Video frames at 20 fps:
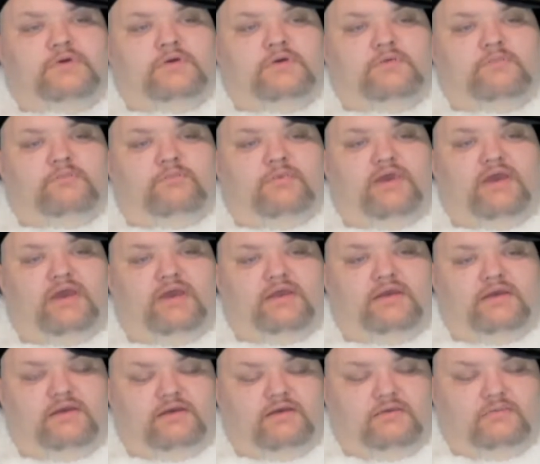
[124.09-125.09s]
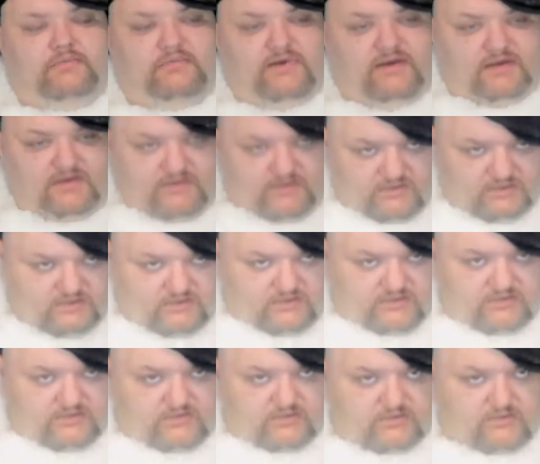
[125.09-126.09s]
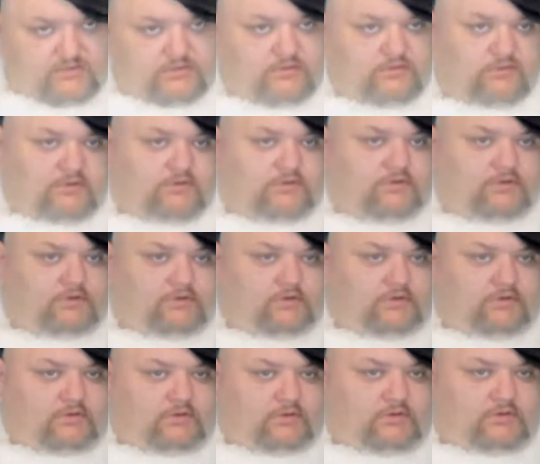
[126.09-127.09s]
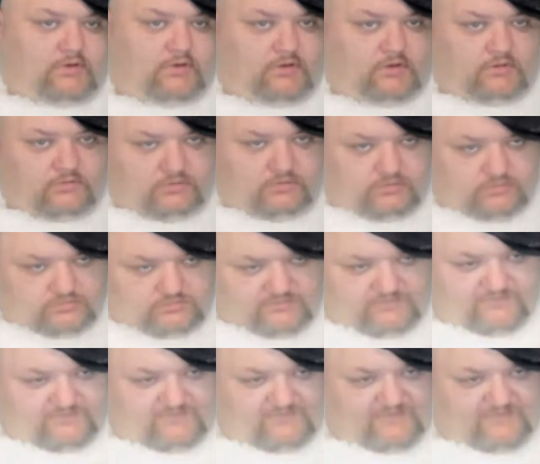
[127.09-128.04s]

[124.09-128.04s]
Man, ain't nobody in here. Uh-oh.